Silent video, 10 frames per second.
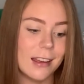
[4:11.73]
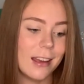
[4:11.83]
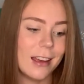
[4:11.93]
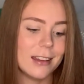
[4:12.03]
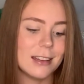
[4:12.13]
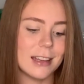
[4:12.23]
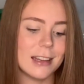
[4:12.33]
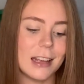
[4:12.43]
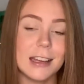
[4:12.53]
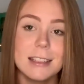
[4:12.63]
and it
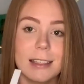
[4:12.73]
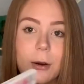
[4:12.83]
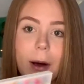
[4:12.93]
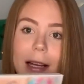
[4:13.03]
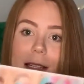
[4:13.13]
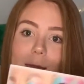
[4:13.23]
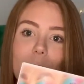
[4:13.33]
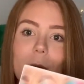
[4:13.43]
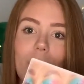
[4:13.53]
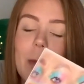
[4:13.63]
is a quite small
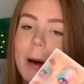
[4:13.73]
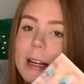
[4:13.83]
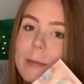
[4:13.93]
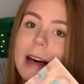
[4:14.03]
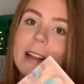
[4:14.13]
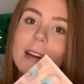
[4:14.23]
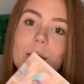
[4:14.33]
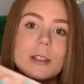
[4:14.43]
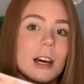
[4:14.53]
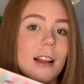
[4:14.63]
compact palette, which
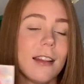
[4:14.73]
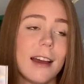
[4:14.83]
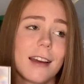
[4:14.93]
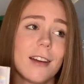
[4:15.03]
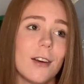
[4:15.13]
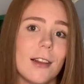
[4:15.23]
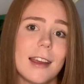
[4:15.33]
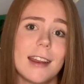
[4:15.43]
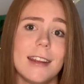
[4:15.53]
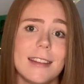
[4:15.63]
I like. I don't like
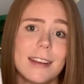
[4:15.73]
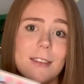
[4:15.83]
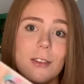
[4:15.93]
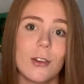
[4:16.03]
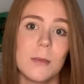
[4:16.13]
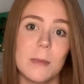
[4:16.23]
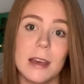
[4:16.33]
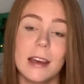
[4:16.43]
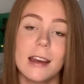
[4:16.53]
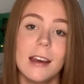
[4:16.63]
anything too
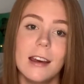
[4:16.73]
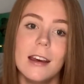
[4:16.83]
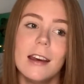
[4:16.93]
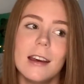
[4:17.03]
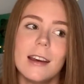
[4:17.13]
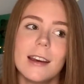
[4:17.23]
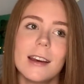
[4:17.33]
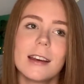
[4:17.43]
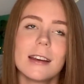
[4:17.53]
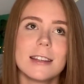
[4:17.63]
big
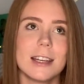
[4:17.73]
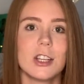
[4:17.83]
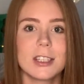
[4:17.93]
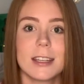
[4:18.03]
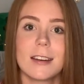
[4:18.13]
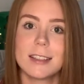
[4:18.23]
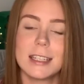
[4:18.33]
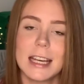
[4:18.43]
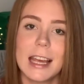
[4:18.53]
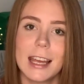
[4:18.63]
because it just sucks to
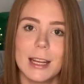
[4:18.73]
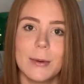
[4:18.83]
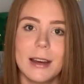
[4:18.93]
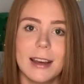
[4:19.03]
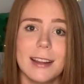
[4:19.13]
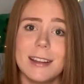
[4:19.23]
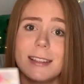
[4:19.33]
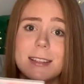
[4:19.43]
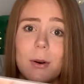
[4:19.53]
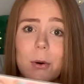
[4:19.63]
take anywhere, and this
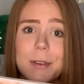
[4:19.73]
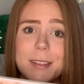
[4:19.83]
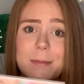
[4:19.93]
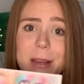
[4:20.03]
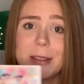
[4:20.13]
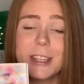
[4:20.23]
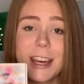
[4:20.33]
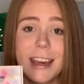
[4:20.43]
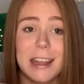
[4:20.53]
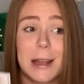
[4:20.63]
is awesome because you can
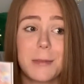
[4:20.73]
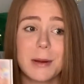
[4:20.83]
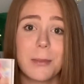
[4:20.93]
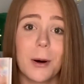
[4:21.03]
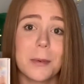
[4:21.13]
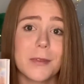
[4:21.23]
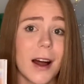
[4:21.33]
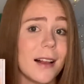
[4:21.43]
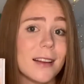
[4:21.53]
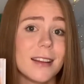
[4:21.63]
get that bit of pop of
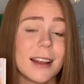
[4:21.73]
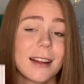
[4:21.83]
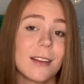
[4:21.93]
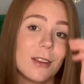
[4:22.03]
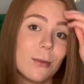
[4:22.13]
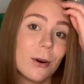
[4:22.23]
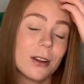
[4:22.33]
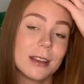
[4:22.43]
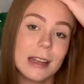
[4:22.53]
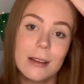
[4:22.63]
color that you want
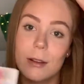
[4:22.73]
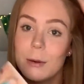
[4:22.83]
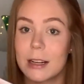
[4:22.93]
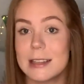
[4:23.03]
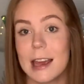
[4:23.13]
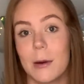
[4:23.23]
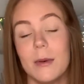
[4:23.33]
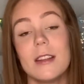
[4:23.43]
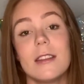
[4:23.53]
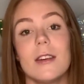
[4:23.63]
if you want to take it
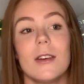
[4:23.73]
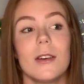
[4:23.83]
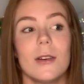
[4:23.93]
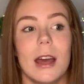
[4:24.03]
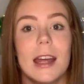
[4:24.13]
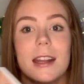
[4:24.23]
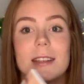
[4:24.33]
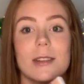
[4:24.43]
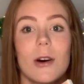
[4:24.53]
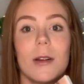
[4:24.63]
with you, and it's
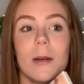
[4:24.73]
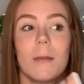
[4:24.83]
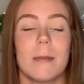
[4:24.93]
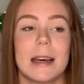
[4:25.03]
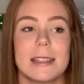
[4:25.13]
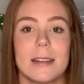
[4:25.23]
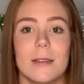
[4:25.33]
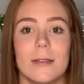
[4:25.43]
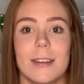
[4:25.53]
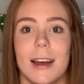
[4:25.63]
not massive
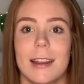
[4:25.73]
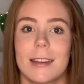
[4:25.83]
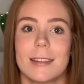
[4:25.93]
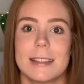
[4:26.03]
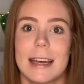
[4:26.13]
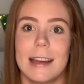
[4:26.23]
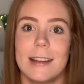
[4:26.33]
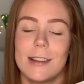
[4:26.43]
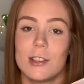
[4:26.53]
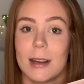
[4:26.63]
like, say, the
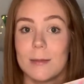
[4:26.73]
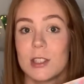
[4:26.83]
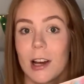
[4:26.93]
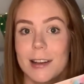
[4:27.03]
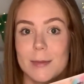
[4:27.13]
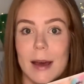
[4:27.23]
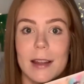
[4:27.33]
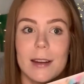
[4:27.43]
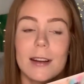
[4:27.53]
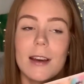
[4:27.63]
James Charles
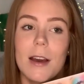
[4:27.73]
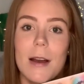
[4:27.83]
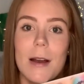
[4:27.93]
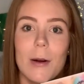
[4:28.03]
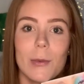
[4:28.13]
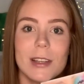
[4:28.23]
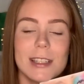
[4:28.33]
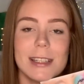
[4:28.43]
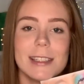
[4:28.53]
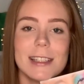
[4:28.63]
palette, which
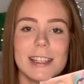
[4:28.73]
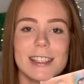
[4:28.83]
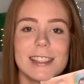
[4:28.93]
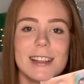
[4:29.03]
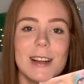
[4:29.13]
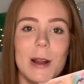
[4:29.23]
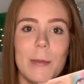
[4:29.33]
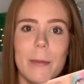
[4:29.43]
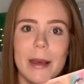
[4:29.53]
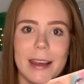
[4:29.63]
is just
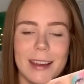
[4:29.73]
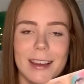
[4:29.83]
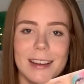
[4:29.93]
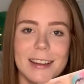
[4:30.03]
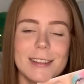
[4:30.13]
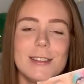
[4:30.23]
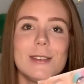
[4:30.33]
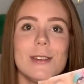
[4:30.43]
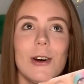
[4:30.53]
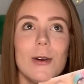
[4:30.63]
big,
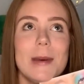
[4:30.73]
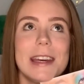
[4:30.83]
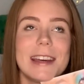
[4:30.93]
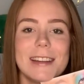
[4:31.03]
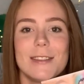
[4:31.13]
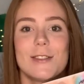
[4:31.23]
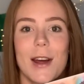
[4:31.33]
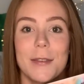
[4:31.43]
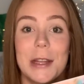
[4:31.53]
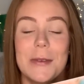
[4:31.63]
so big.
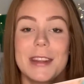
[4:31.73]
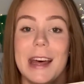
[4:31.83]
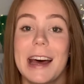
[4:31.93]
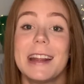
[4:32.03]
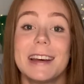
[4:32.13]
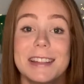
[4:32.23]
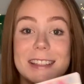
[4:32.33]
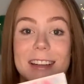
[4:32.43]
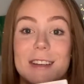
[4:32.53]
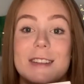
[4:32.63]
Traveling with that
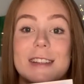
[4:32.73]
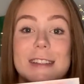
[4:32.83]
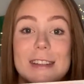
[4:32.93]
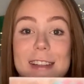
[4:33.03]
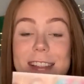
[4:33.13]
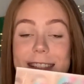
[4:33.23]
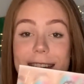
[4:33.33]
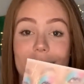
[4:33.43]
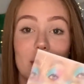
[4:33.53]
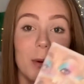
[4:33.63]
sucks, so this is
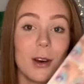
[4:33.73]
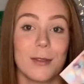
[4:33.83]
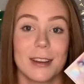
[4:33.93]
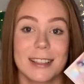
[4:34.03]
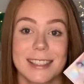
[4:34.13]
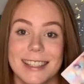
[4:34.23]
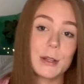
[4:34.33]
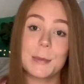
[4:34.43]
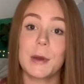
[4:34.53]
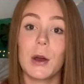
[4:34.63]
kind of perfect. So
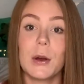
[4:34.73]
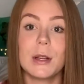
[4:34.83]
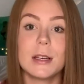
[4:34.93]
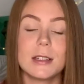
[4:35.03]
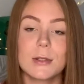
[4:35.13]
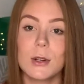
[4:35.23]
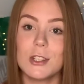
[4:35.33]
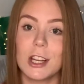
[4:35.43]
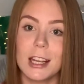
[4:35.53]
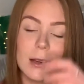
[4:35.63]
I'm going to scooch
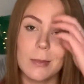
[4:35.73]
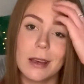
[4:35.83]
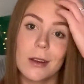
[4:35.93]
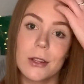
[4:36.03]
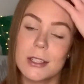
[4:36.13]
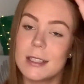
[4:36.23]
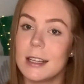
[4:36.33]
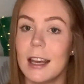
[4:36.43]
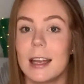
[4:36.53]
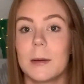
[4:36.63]
in a bit closer
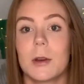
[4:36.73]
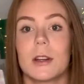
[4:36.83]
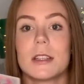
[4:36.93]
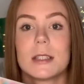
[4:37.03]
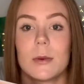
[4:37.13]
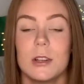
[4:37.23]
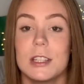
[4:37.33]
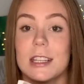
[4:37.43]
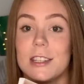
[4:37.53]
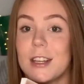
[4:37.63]
and I'm going to swatch
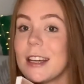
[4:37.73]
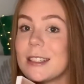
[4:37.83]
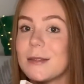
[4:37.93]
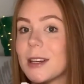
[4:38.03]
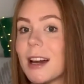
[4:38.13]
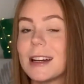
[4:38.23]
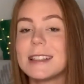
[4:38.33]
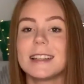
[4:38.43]
these shades for you guys.